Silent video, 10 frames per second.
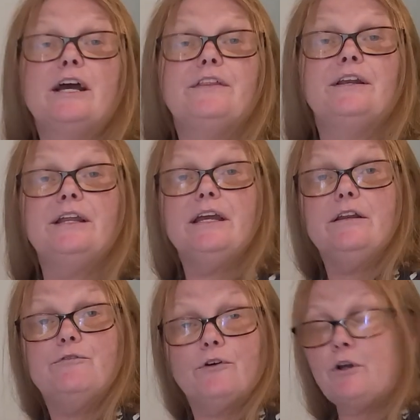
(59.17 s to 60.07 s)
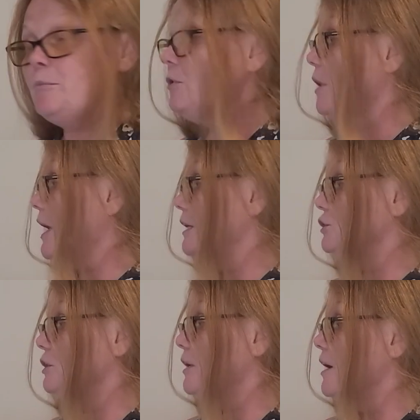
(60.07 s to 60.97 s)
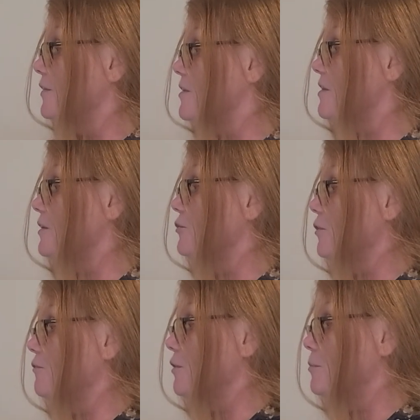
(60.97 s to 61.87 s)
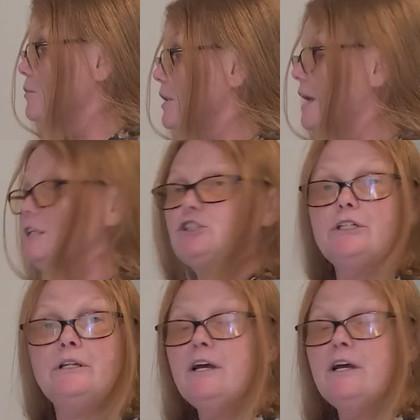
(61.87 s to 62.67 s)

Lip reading: the need for communication, the sender of communication,